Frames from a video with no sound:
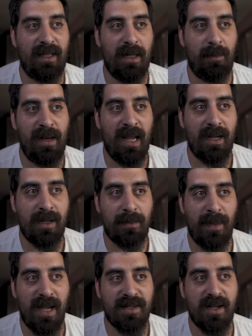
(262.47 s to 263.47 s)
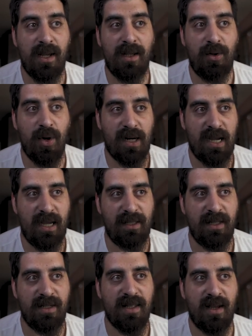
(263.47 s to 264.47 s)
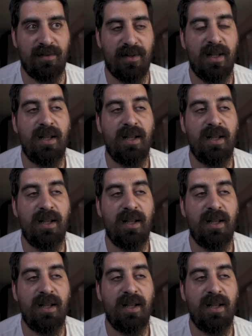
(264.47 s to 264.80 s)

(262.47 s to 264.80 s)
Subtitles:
in a black mask, you are hiding stuff.